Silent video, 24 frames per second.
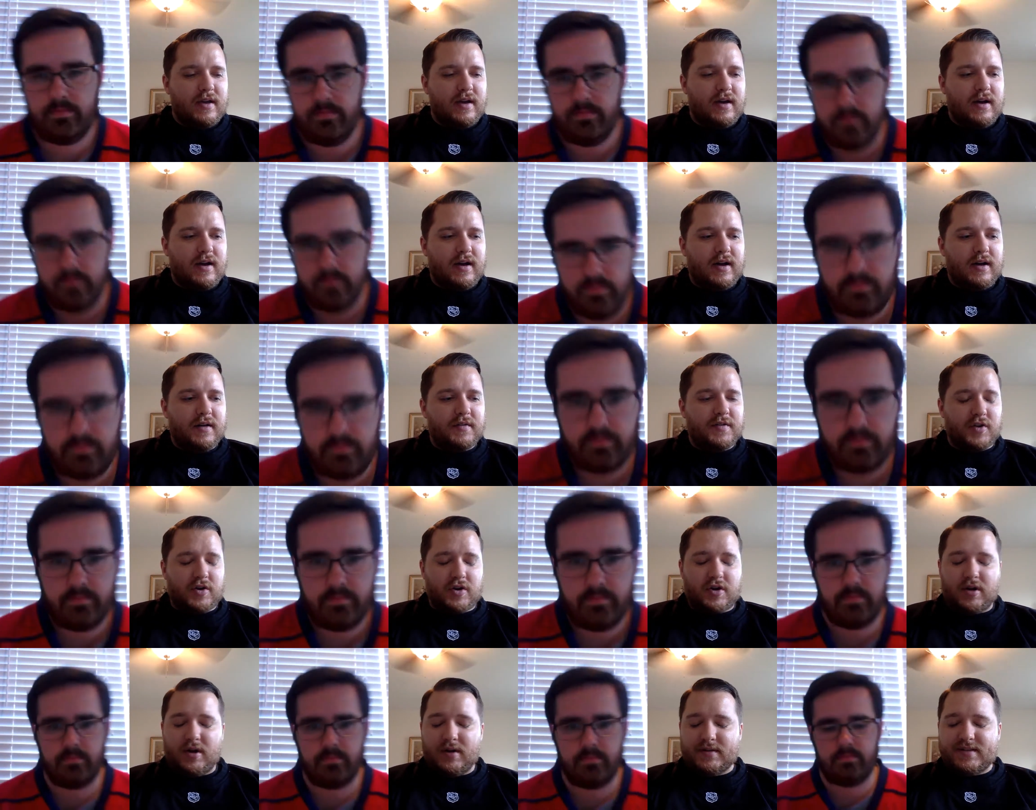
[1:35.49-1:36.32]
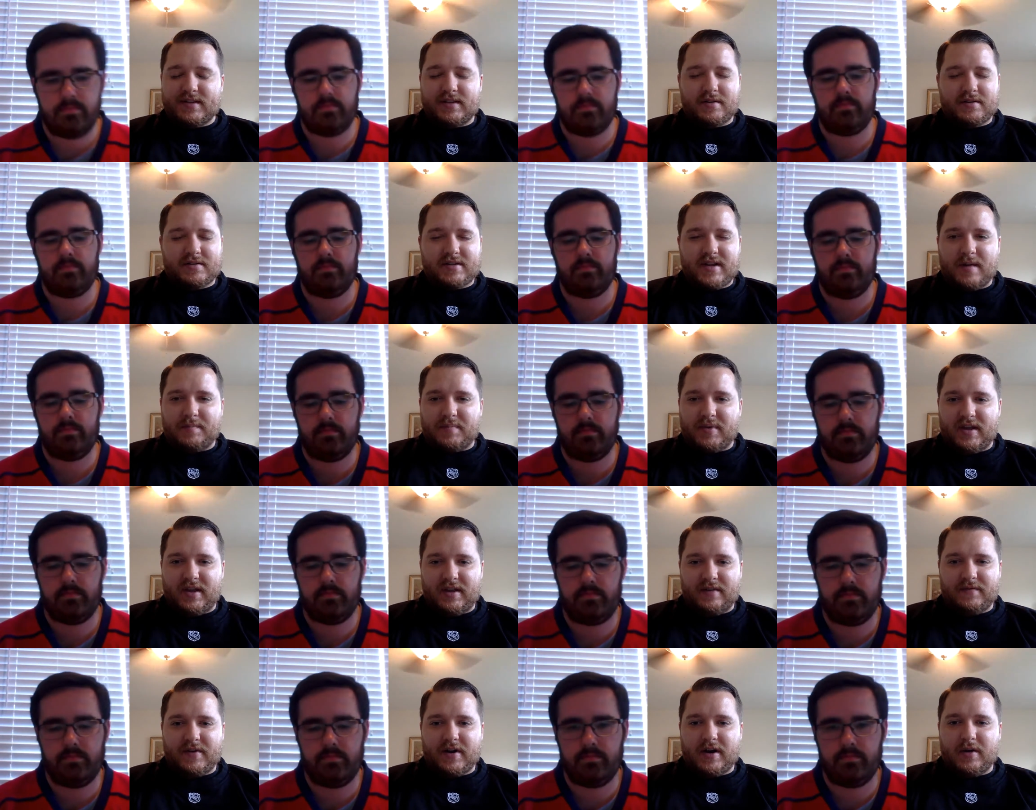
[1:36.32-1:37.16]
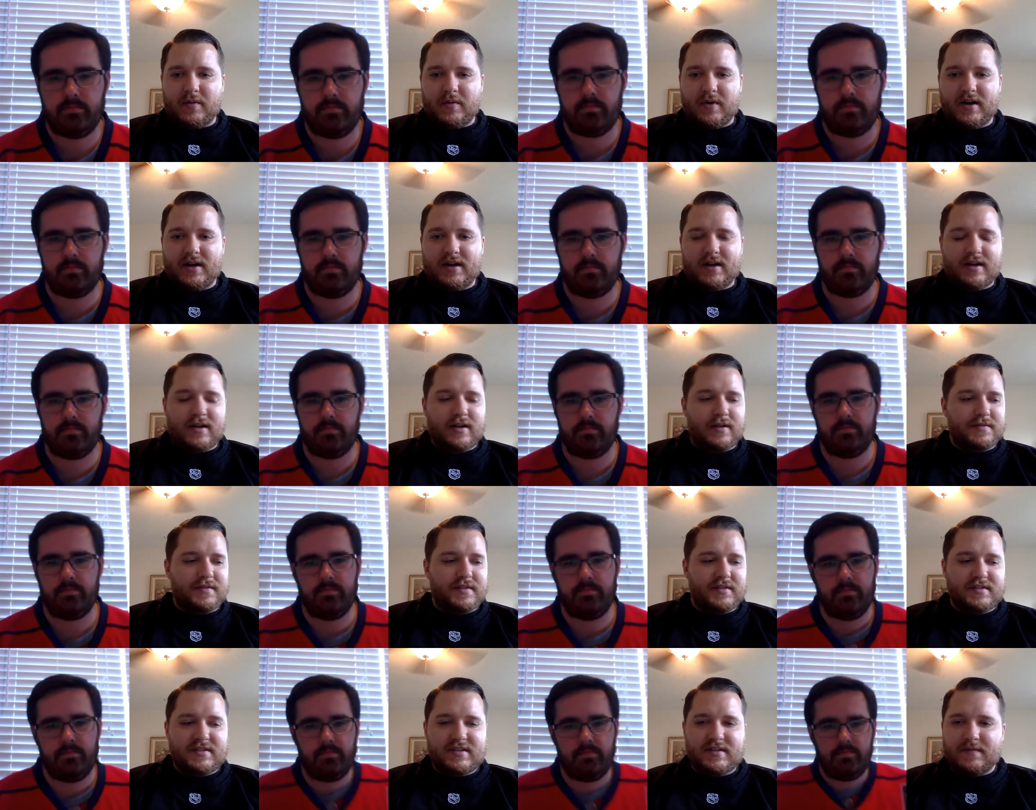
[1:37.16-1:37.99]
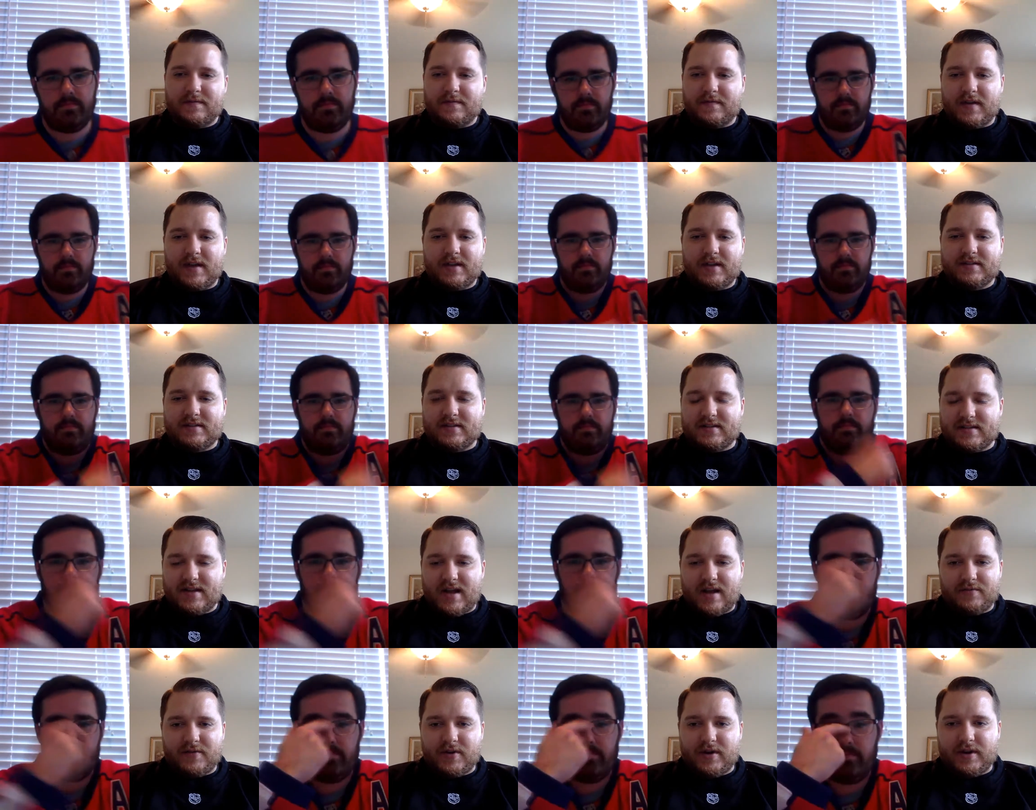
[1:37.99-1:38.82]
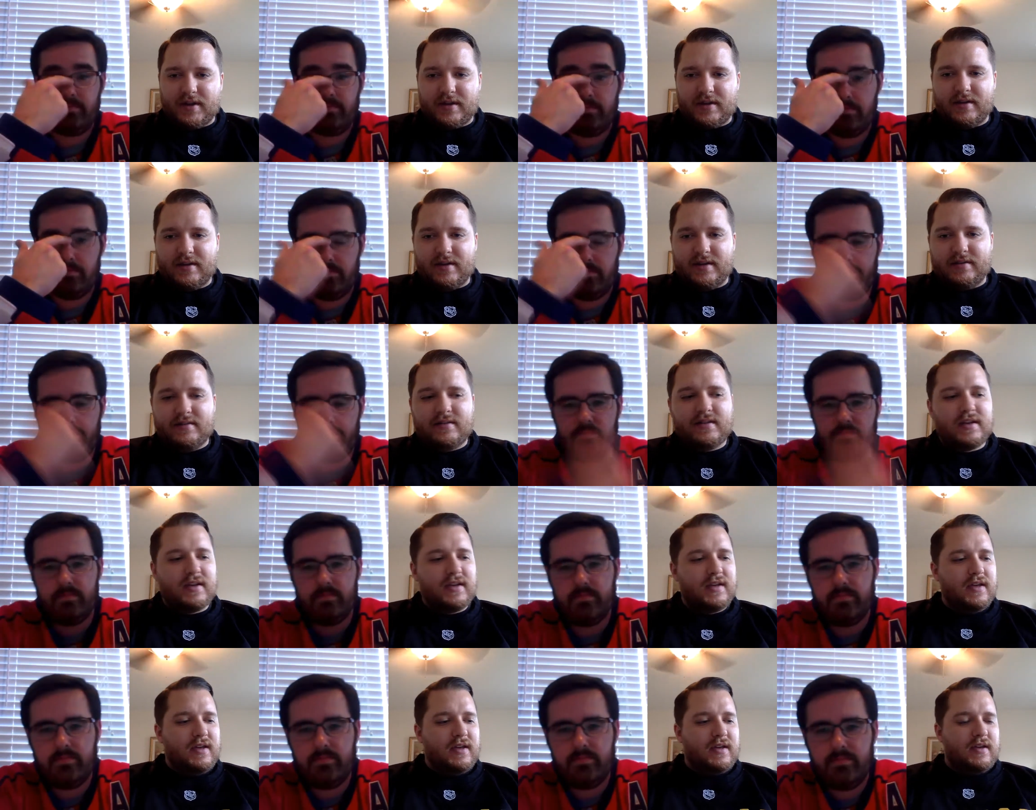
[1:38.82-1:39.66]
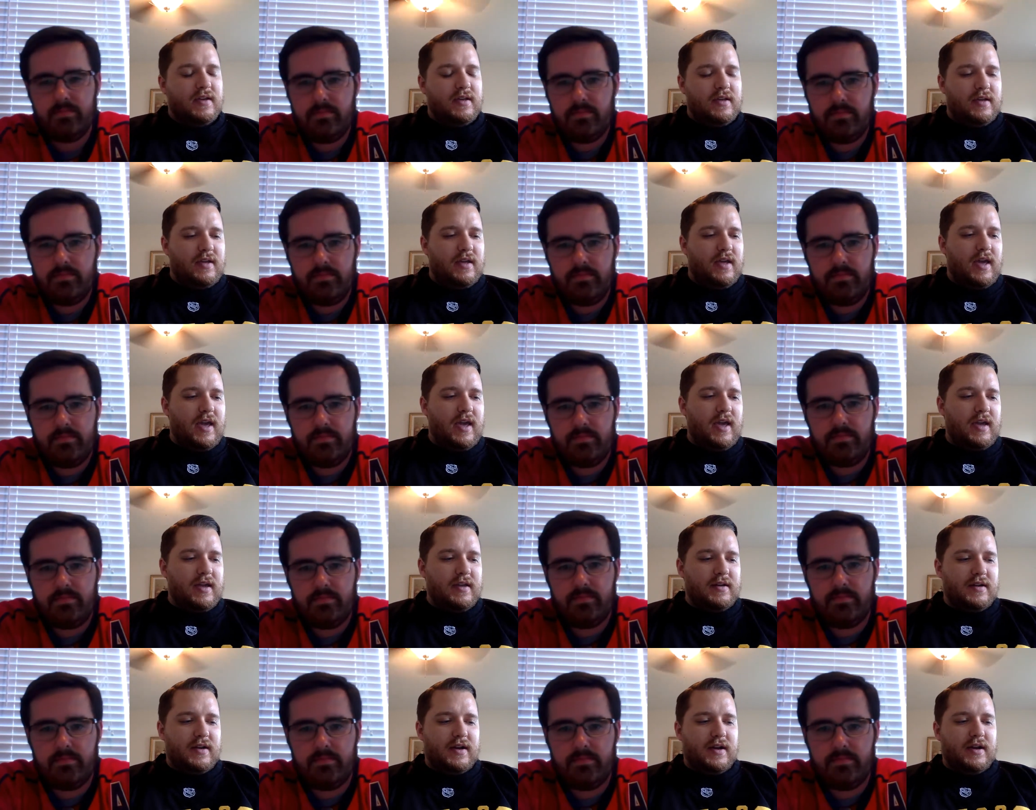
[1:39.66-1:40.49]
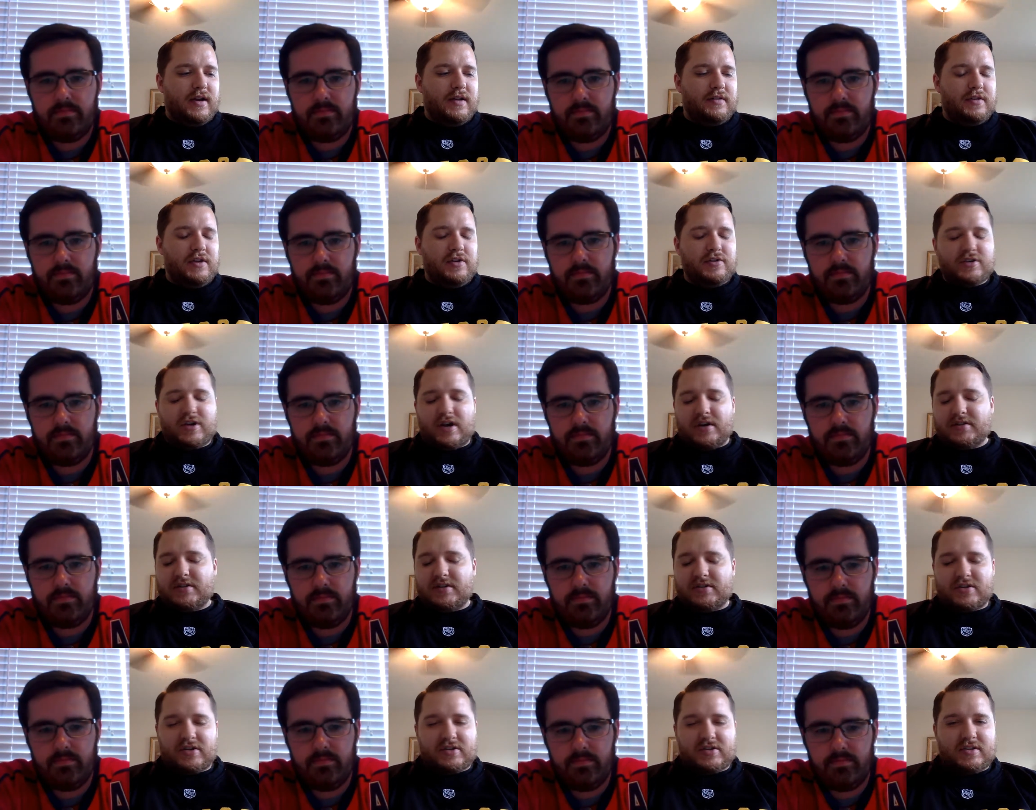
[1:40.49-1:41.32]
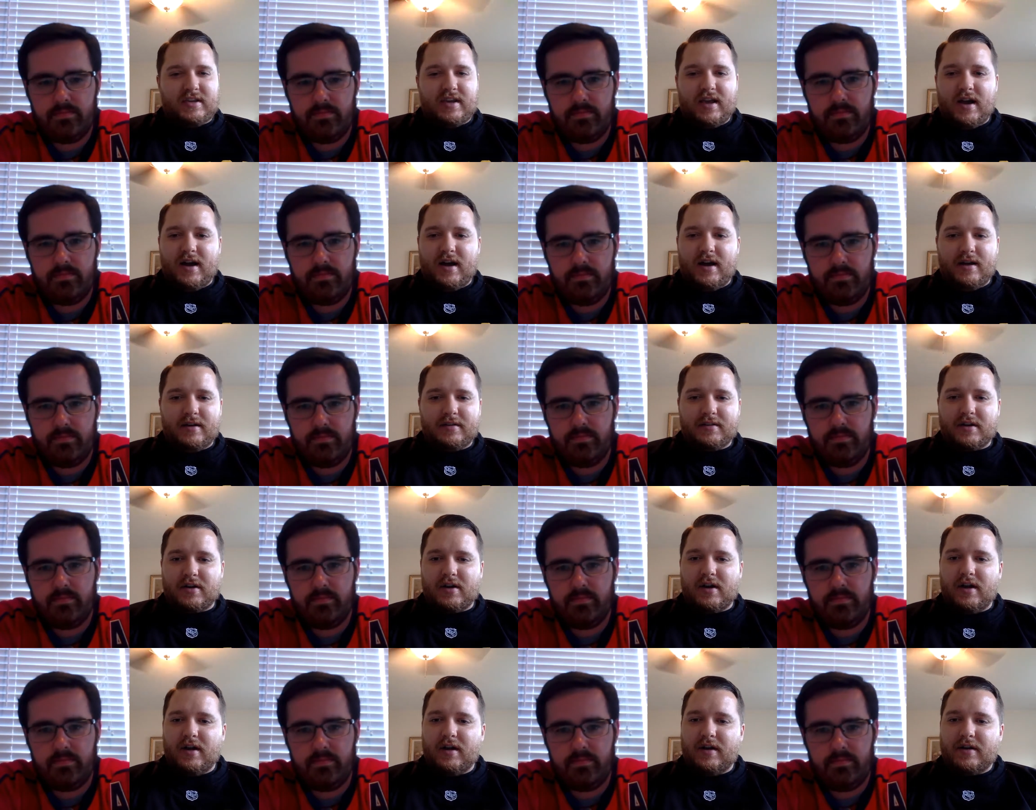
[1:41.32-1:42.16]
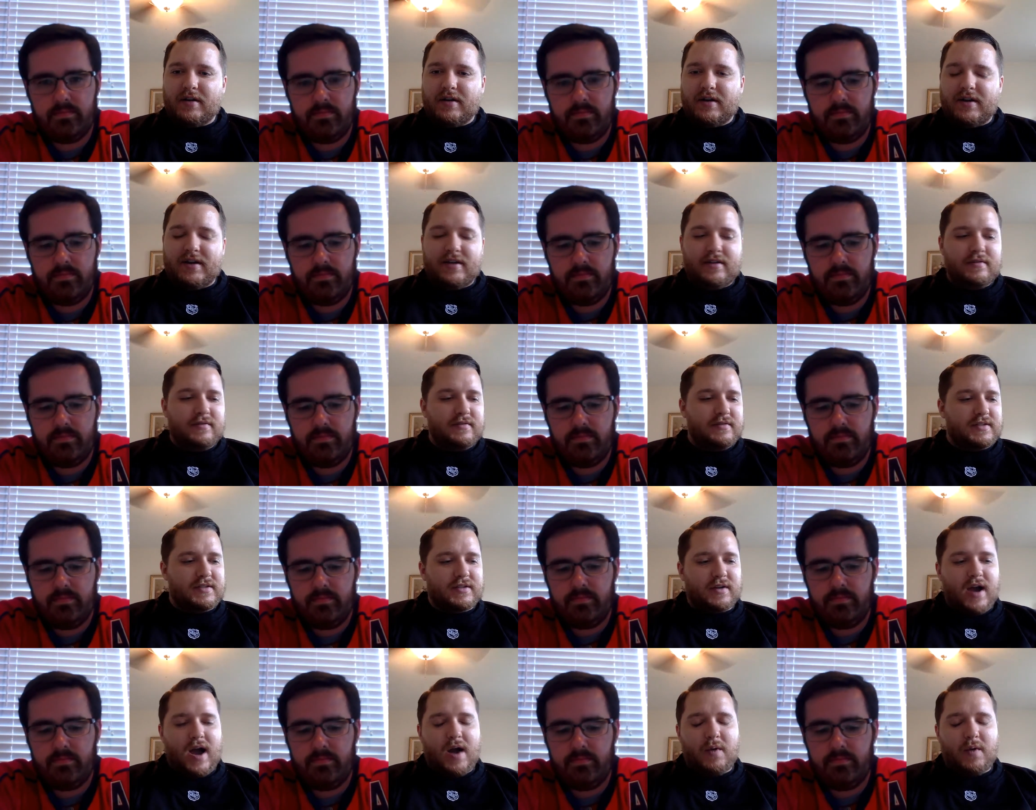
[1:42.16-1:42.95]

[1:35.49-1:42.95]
Speaker 1: Their goaltender's not playing very well. The defense is not very good, and New Jersey's just young. They're hungry, so I